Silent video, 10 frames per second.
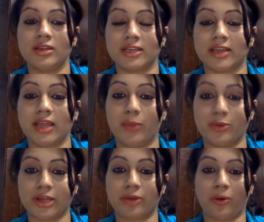technique
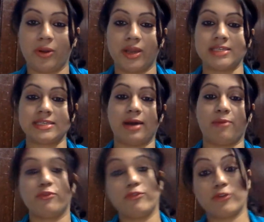which I called as
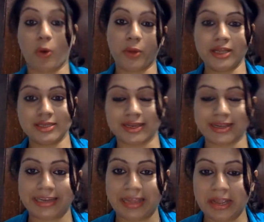frogging
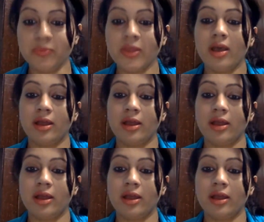technique.